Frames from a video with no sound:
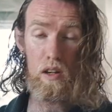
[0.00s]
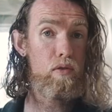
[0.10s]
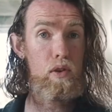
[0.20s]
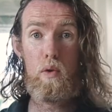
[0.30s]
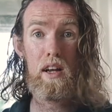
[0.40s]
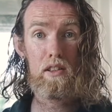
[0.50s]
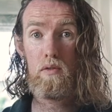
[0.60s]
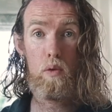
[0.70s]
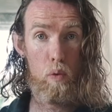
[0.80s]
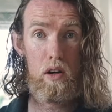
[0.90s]
for the rest
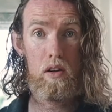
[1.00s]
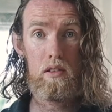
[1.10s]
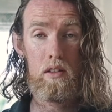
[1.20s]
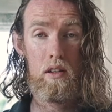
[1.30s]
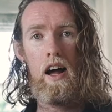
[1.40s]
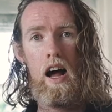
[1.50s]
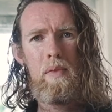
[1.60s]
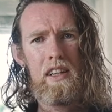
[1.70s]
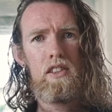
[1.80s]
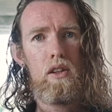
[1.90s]
of the world. I
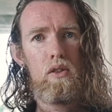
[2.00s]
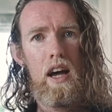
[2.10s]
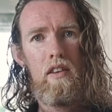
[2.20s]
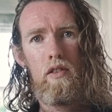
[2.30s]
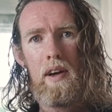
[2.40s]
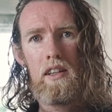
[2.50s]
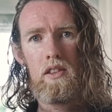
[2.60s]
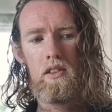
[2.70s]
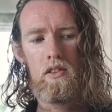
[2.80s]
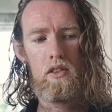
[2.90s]
mentioned those
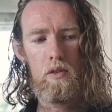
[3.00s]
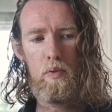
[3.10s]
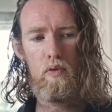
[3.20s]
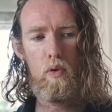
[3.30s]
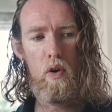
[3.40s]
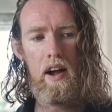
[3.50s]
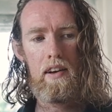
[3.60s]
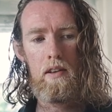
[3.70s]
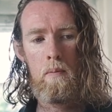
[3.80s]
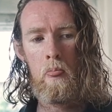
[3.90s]
affirmations just before,
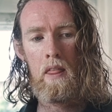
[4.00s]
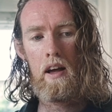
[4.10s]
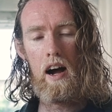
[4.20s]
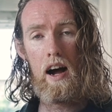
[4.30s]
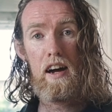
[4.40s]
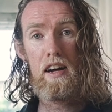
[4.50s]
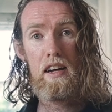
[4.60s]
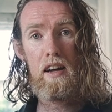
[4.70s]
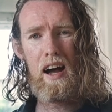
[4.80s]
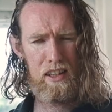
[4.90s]
and
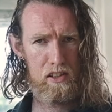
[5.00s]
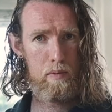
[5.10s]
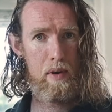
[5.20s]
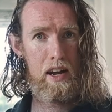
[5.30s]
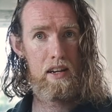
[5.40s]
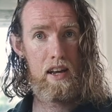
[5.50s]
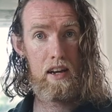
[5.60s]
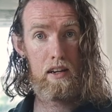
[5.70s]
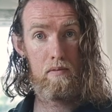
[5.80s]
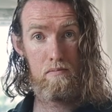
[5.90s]
I actually made
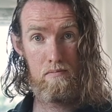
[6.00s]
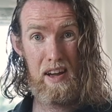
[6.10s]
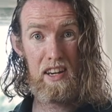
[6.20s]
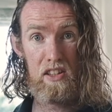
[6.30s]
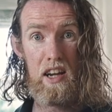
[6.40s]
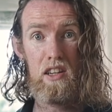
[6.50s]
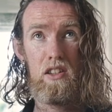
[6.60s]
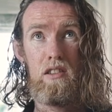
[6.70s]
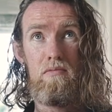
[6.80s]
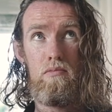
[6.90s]
a
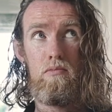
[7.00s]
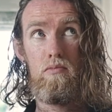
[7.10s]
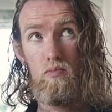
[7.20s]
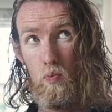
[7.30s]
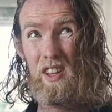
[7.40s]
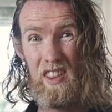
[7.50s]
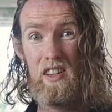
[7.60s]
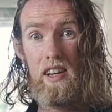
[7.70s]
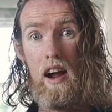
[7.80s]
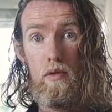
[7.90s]
meditation with
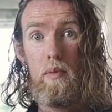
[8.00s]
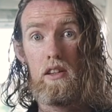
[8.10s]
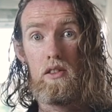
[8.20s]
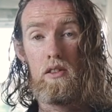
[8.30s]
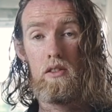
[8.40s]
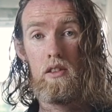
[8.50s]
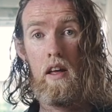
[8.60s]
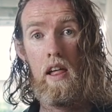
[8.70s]
these affirmations.